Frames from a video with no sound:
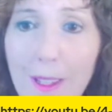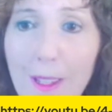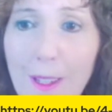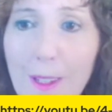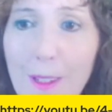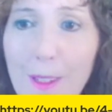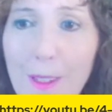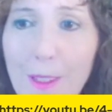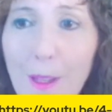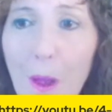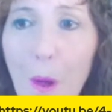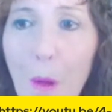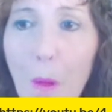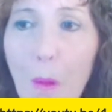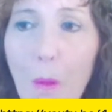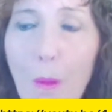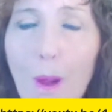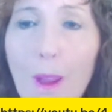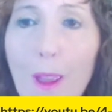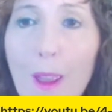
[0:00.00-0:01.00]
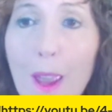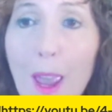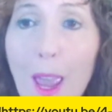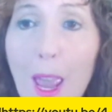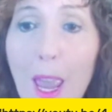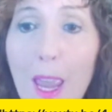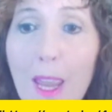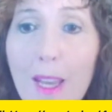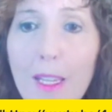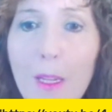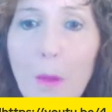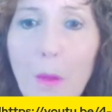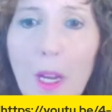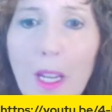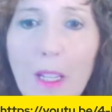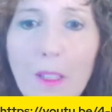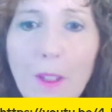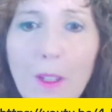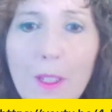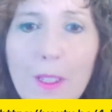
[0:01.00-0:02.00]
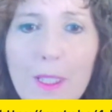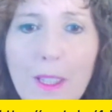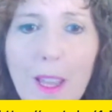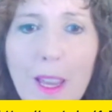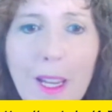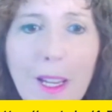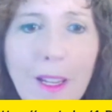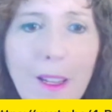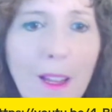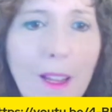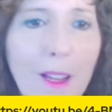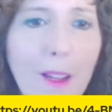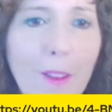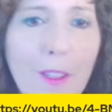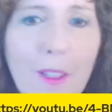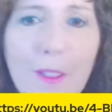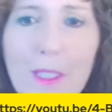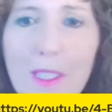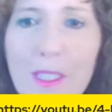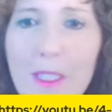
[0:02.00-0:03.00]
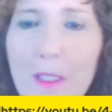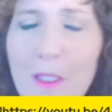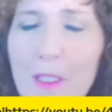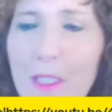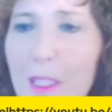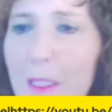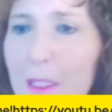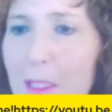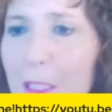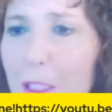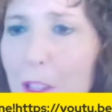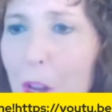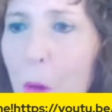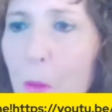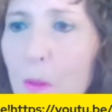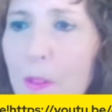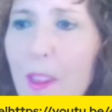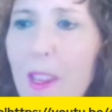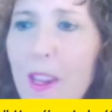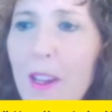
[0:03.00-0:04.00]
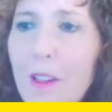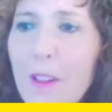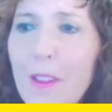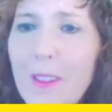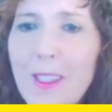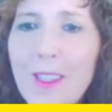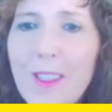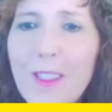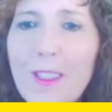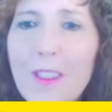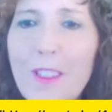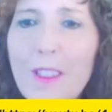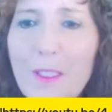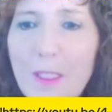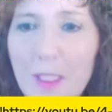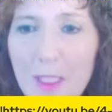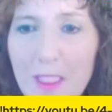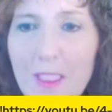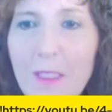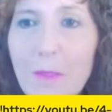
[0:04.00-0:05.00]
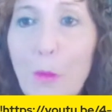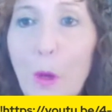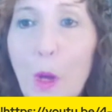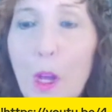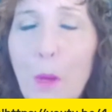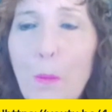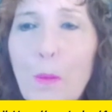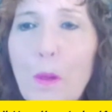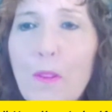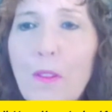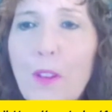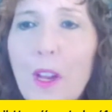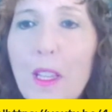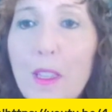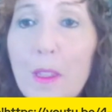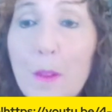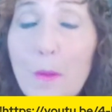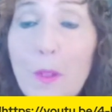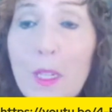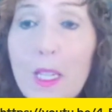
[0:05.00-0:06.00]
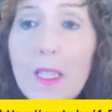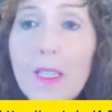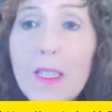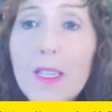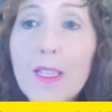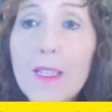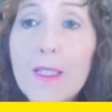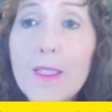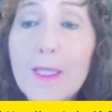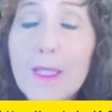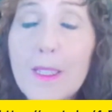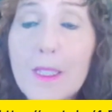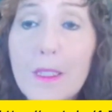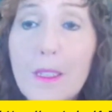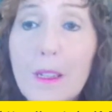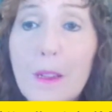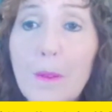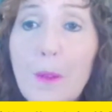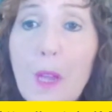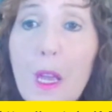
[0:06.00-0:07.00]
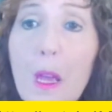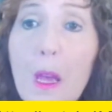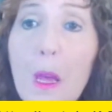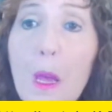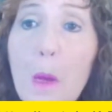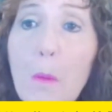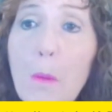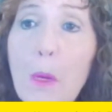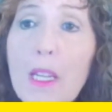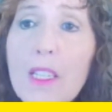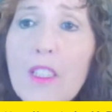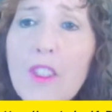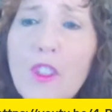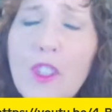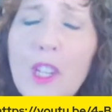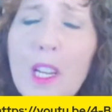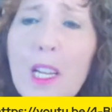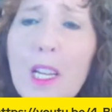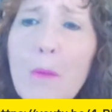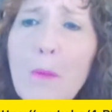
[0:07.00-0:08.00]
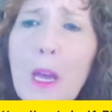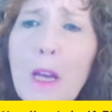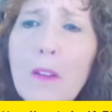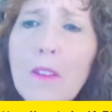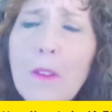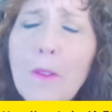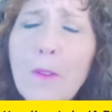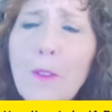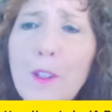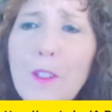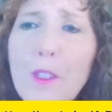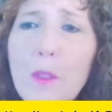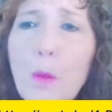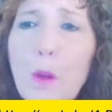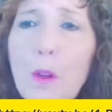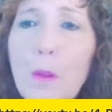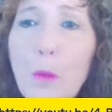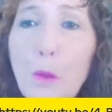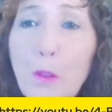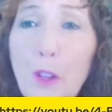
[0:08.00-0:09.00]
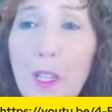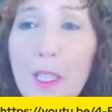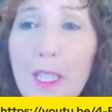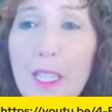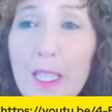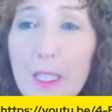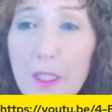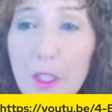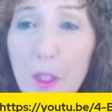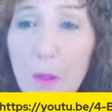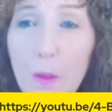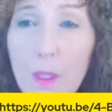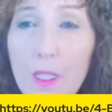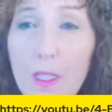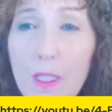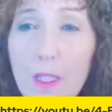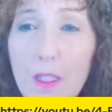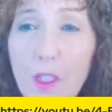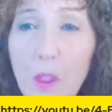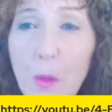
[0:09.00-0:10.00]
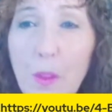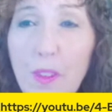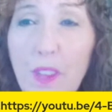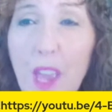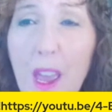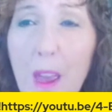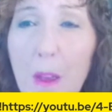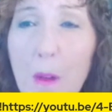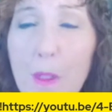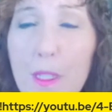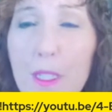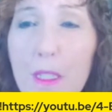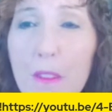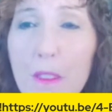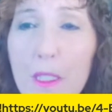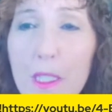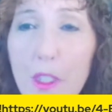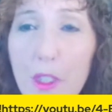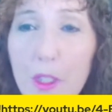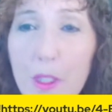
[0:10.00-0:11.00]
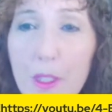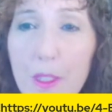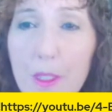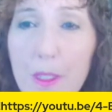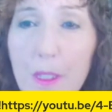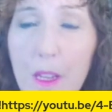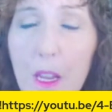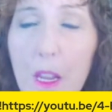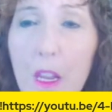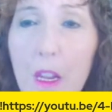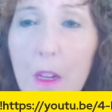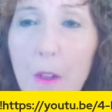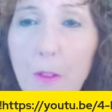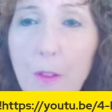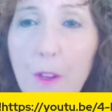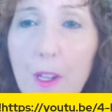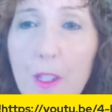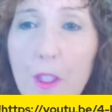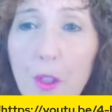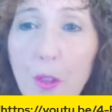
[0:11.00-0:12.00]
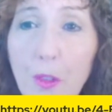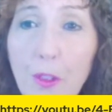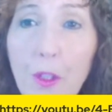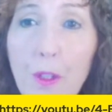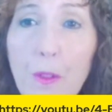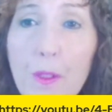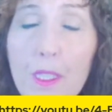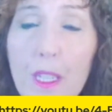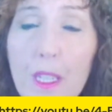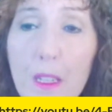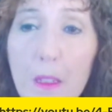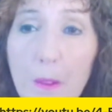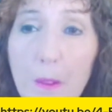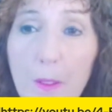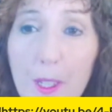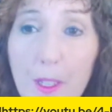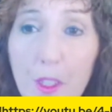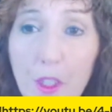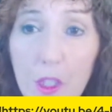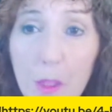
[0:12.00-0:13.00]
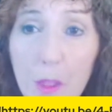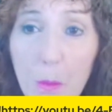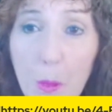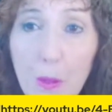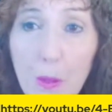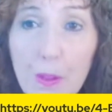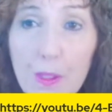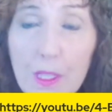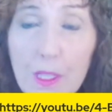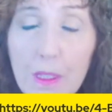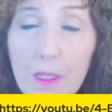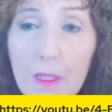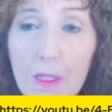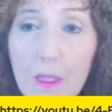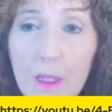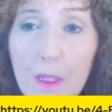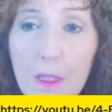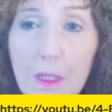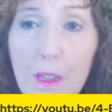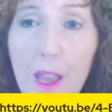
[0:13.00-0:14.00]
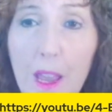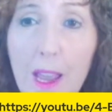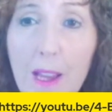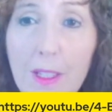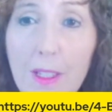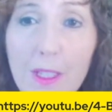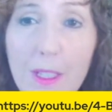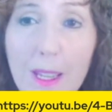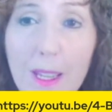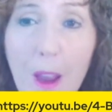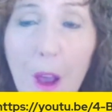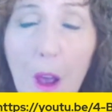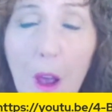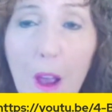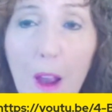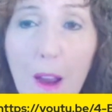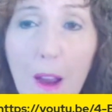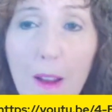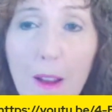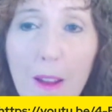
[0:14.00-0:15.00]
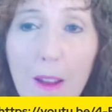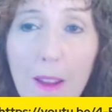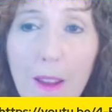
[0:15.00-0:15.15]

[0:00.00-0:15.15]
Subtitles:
So anyway, it looks like there's a note there that will help you find the vegan easy stuff. But check them out. The first one will really get you in touch with how delicious fresh fruits and vegetables actually are.